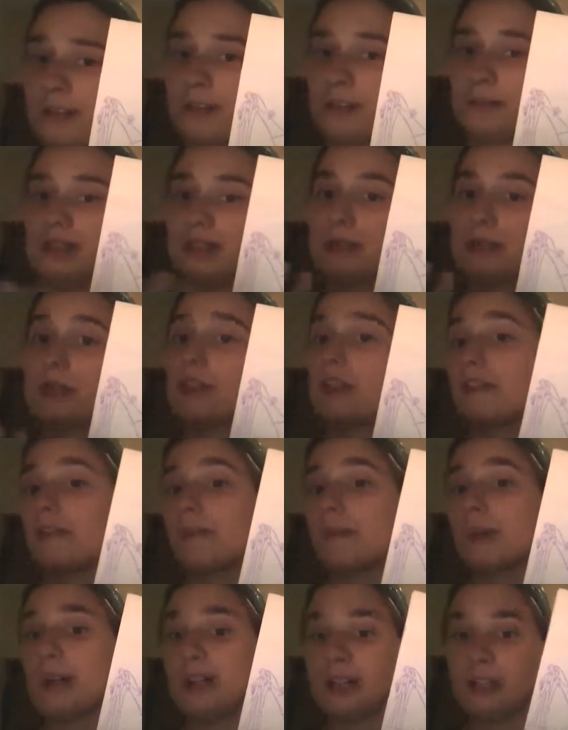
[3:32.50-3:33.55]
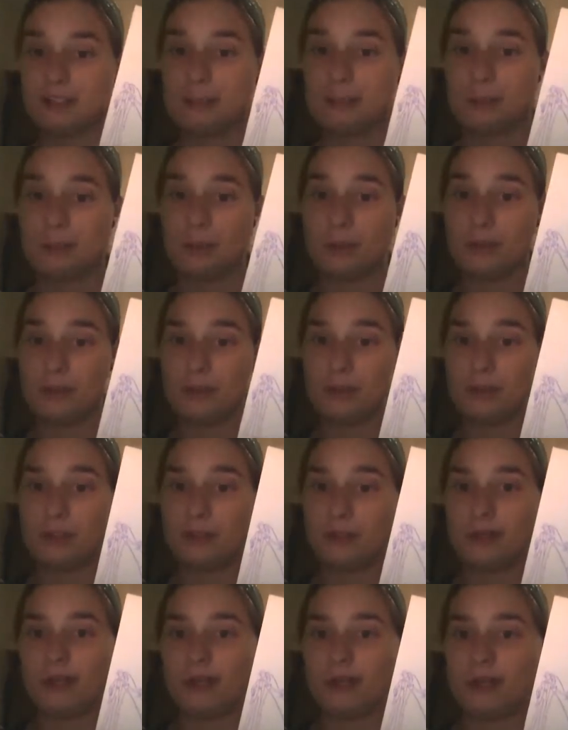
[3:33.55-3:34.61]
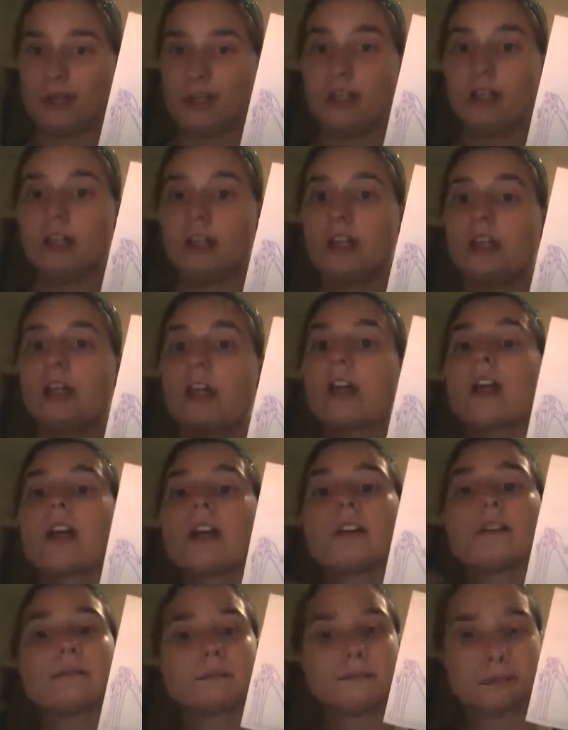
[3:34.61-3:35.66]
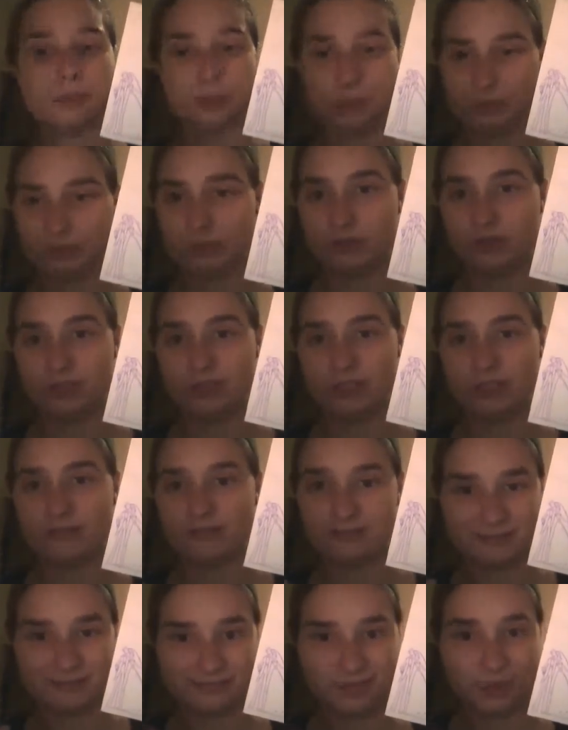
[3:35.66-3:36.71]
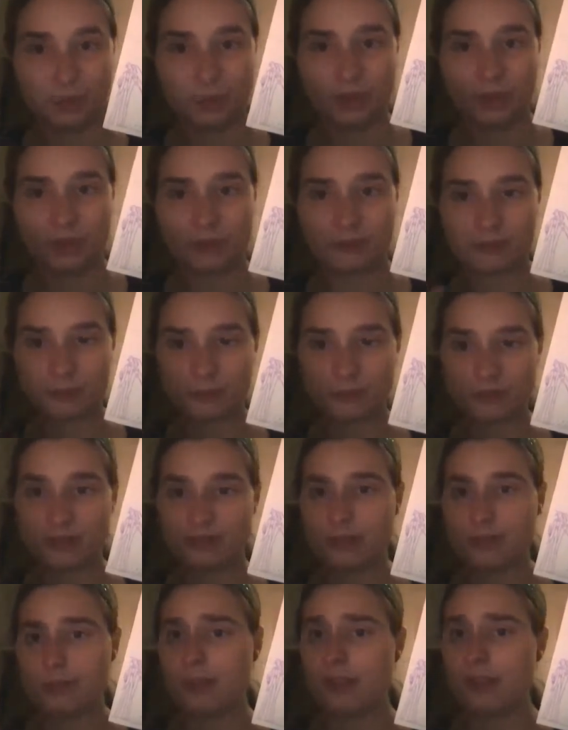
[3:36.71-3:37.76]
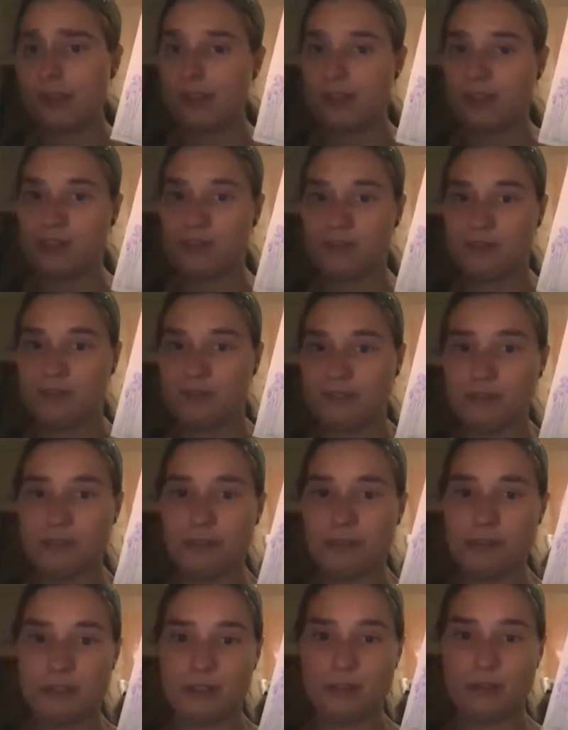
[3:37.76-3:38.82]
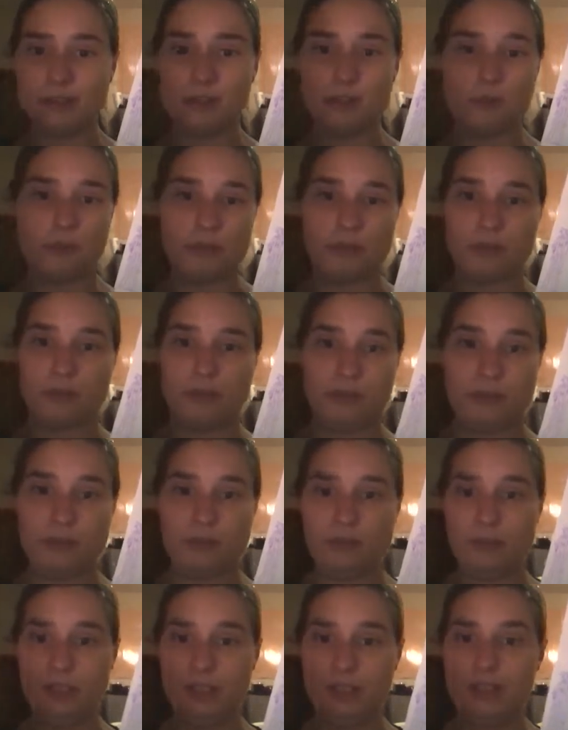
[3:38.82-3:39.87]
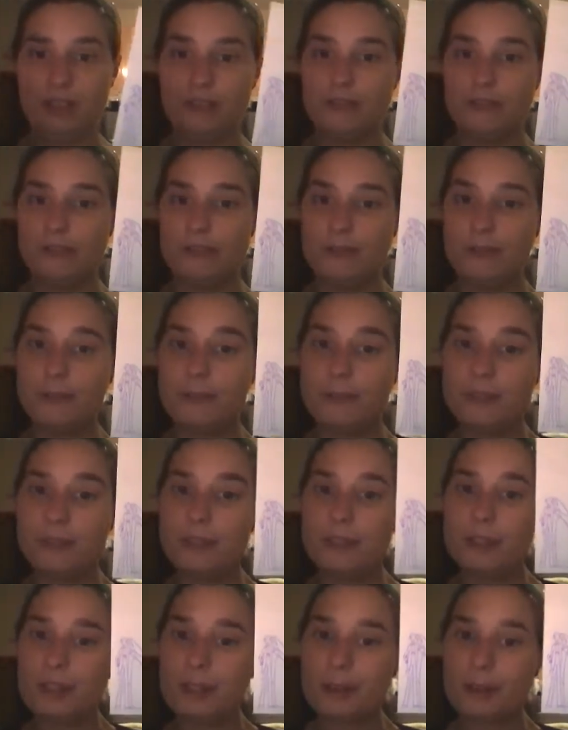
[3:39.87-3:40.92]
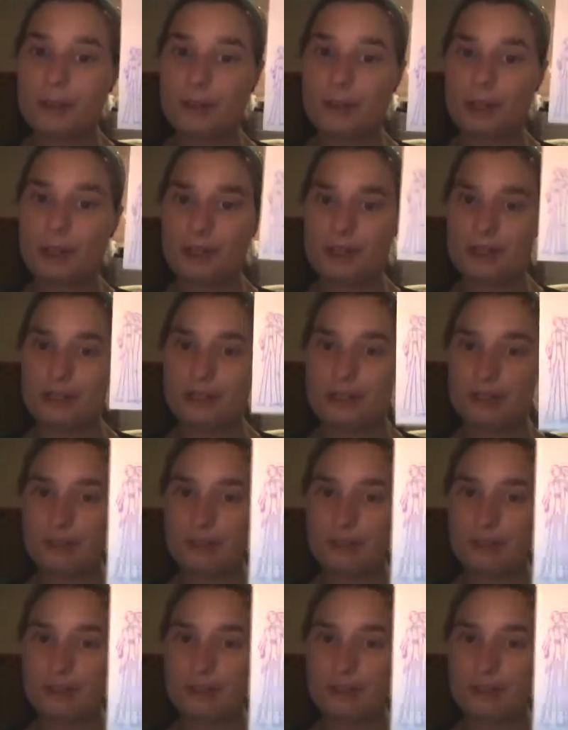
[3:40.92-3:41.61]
made the mistake of buying a small stamp pad. Don't do that. Or be very patient. If you're a very patient person, you can do that. That's fine. But